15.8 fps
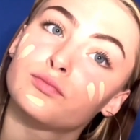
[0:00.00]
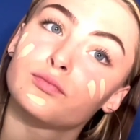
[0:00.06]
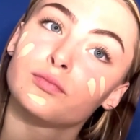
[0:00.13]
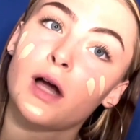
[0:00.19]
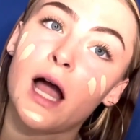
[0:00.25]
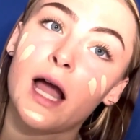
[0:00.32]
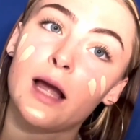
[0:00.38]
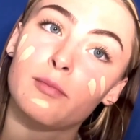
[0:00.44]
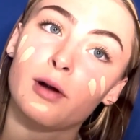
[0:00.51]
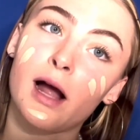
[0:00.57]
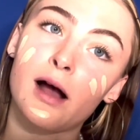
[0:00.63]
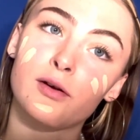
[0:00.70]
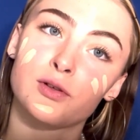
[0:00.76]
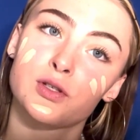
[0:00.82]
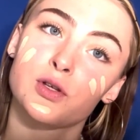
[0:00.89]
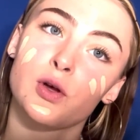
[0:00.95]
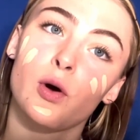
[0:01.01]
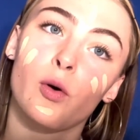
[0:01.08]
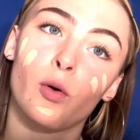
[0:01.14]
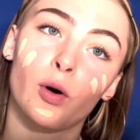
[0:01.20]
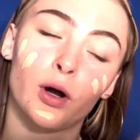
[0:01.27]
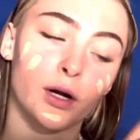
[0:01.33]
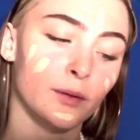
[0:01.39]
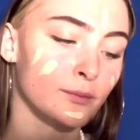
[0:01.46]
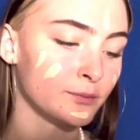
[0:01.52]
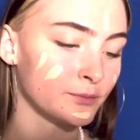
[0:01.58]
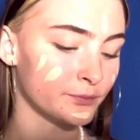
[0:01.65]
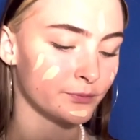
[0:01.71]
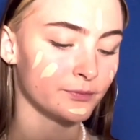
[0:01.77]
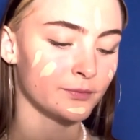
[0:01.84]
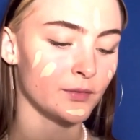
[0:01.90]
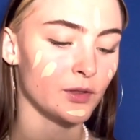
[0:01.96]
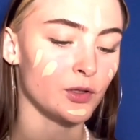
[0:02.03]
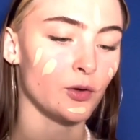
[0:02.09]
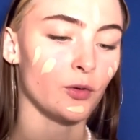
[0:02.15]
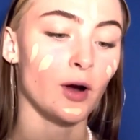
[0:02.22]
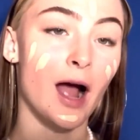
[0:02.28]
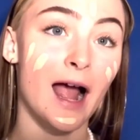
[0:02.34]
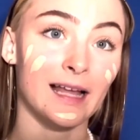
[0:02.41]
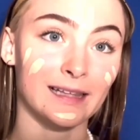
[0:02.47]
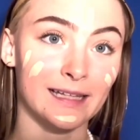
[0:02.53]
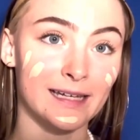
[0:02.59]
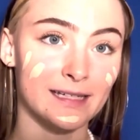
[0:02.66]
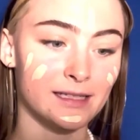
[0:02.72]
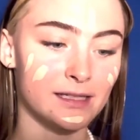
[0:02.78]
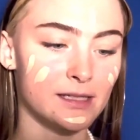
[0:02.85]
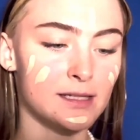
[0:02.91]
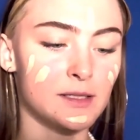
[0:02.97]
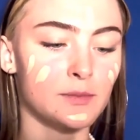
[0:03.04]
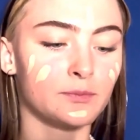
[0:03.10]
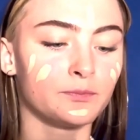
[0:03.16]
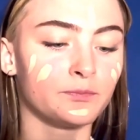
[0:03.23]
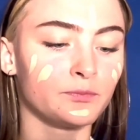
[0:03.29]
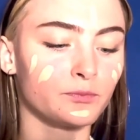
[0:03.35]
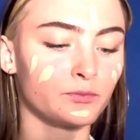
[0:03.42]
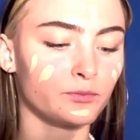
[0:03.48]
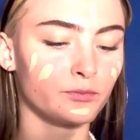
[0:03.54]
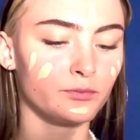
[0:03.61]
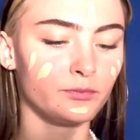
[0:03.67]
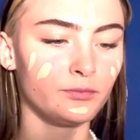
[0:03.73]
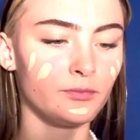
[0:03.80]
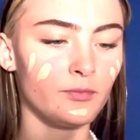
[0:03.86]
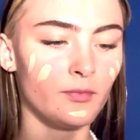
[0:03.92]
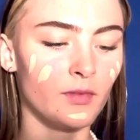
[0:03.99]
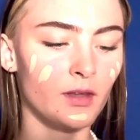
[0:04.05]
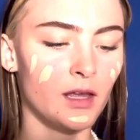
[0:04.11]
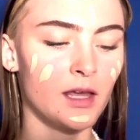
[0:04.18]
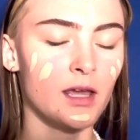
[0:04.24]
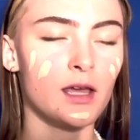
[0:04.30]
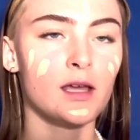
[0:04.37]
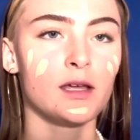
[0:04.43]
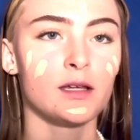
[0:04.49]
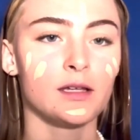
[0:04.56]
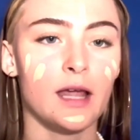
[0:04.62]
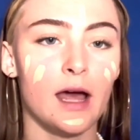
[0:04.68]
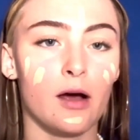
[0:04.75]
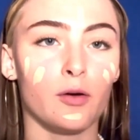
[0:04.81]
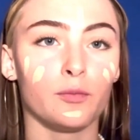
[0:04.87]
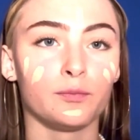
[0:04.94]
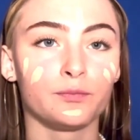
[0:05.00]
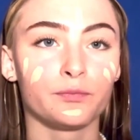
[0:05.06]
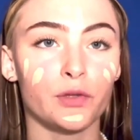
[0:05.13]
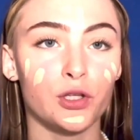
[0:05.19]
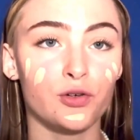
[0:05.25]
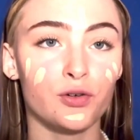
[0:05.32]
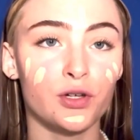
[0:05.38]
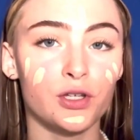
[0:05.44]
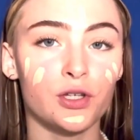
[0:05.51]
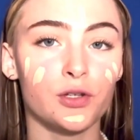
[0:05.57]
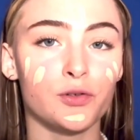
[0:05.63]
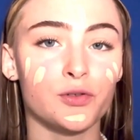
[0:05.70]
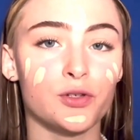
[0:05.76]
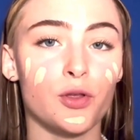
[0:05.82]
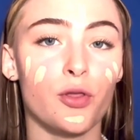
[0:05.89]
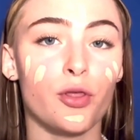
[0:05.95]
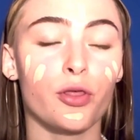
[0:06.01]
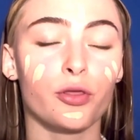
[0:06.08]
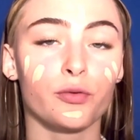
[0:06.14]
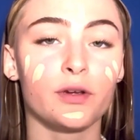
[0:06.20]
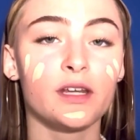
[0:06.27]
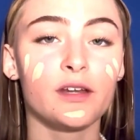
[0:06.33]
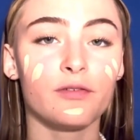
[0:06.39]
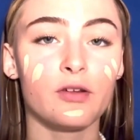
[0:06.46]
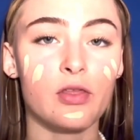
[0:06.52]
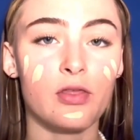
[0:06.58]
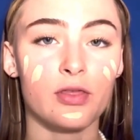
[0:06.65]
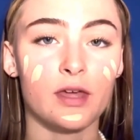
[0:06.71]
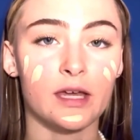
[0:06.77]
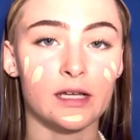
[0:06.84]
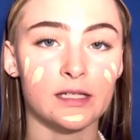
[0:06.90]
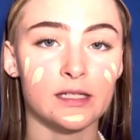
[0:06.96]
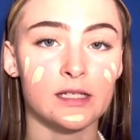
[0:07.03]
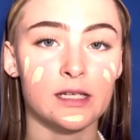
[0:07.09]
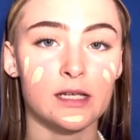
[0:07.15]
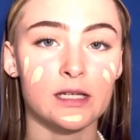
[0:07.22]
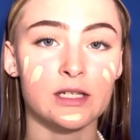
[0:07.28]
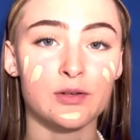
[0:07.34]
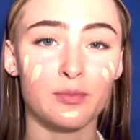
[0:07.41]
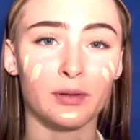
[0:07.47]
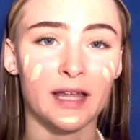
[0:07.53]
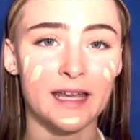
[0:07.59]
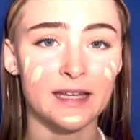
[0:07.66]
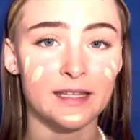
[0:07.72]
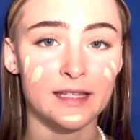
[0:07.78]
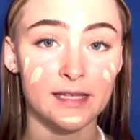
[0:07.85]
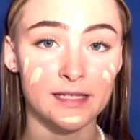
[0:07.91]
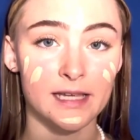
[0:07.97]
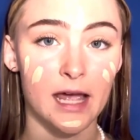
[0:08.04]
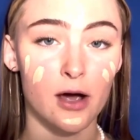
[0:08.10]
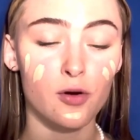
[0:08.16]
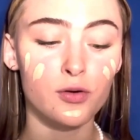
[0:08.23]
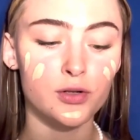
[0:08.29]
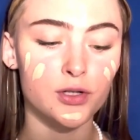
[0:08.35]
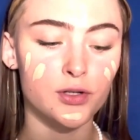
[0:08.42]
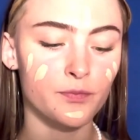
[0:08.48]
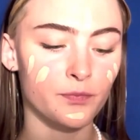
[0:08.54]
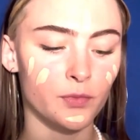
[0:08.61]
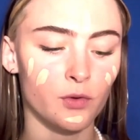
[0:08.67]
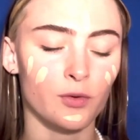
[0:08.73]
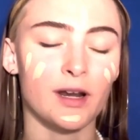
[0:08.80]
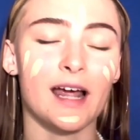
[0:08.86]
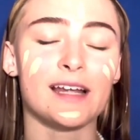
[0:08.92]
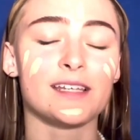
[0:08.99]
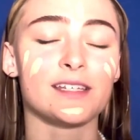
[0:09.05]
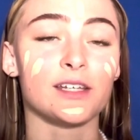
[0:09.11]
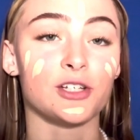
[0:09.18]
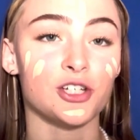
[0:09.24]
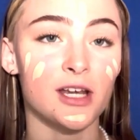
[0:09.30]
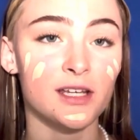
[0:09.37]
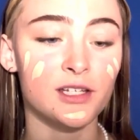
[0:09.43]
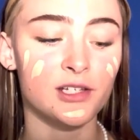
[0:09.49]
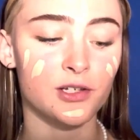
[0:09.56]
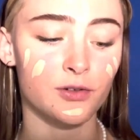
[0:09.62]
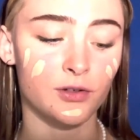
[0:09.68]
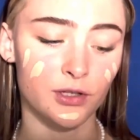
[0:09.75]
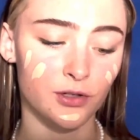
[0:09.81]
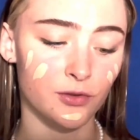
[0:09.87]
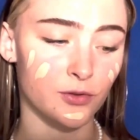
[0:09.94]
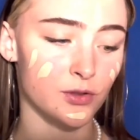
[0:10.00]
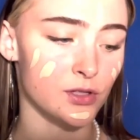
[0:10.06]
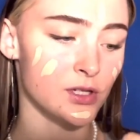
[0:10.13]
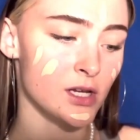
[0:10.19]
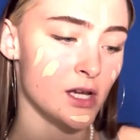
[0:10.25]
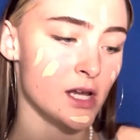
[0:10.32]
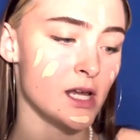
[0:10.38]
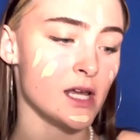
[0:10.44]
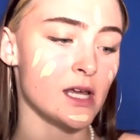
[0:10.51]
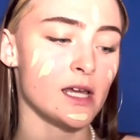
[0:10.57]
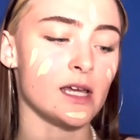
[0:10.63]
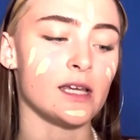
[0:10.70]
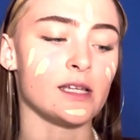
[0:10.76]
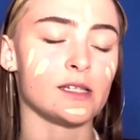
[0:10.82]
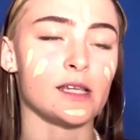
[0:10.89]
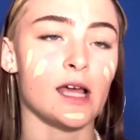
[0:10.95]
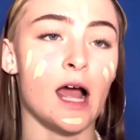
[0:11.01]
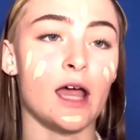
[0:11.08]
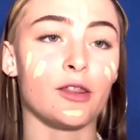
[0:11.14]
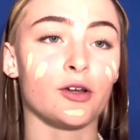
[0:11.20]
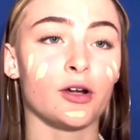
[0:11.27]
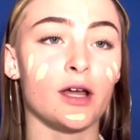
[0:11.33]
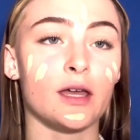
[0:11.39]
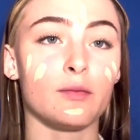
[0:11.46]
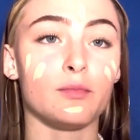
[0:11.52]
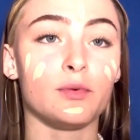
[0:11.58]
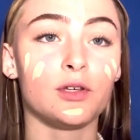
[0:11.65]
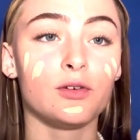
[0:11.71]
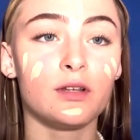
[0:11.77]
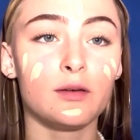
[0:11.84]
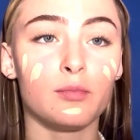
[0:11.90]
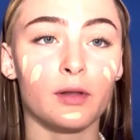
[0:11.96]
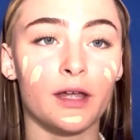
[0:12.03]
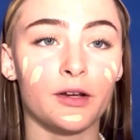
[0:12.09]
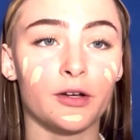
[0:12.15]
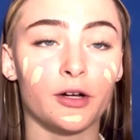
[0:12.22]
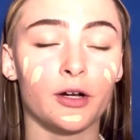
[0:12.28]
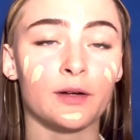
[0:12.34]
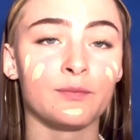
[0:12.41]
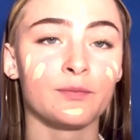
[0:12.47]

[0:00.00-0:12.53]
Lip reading: eyebrows or your eyelids. Now, you can use 3 different things to blend this out. What I suggest you use is either a beauty blender